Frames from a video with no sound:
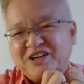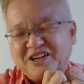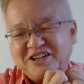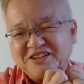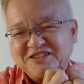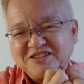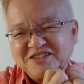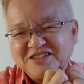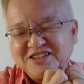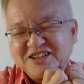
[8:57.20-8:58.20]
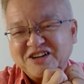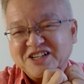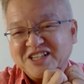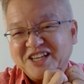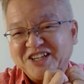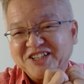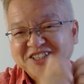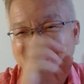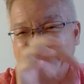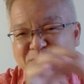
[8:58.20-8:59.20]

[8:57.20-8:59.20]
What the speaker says: the little crustacean,